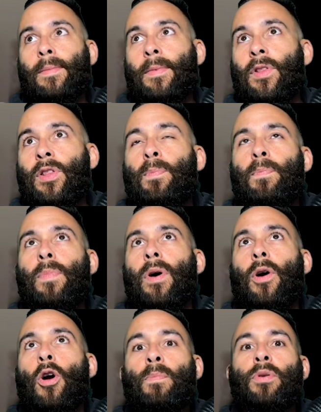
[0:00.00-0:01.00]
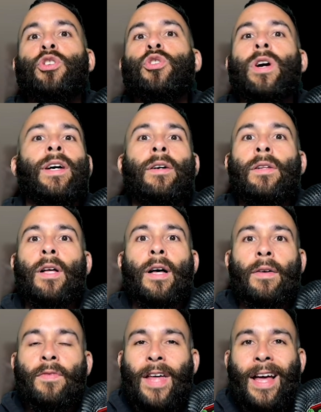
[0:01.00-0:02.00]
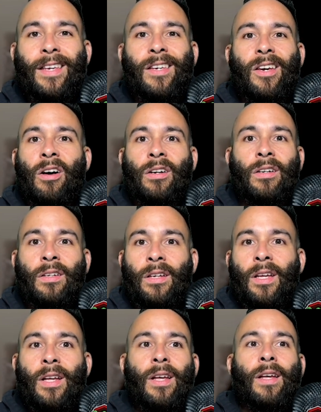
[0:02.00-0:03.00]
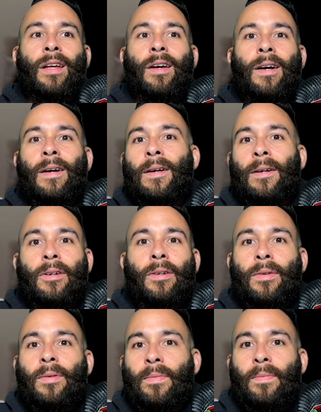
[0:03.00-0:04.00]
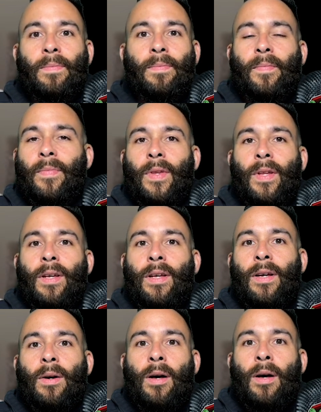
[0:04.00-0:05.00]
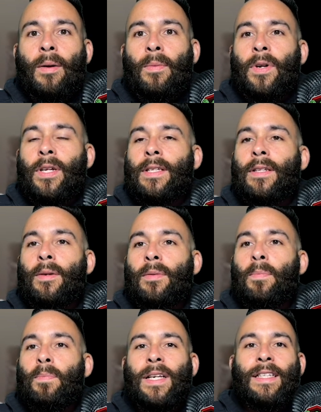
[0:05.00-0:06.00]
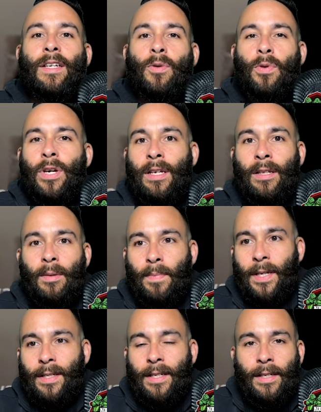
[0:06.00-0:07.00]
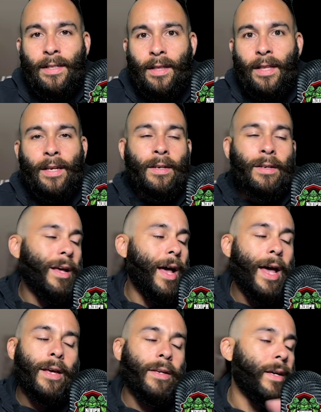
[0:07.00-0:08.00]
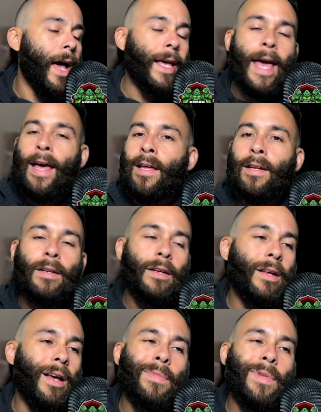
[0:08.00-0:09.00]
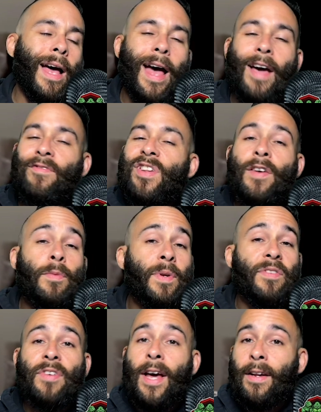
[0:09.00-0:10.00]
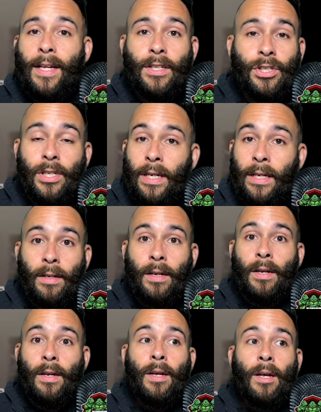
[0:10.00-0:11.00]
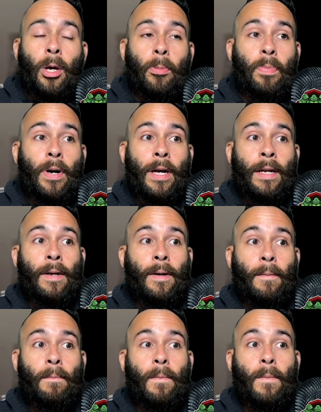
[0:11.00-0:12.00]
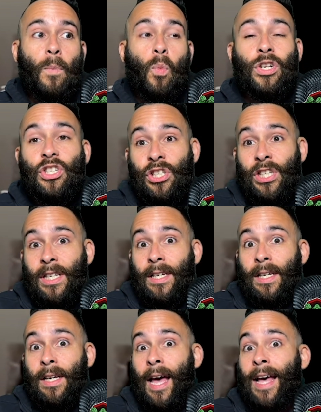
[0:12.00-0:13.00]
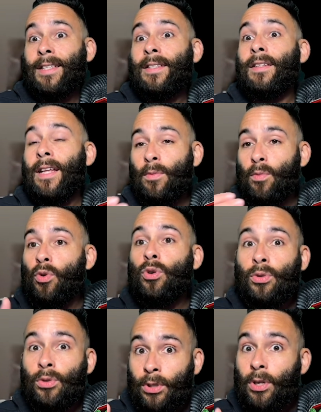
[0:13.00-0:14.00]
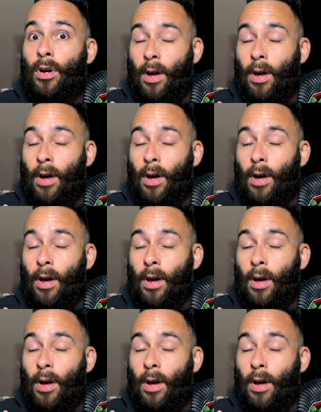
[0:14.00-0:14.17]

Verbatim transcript: the her portrayal of that young uh uh what is it the, the pixie queen, the pixie thing, I I can't. I'm not I've never been a fan of that shit. But when she has done like roles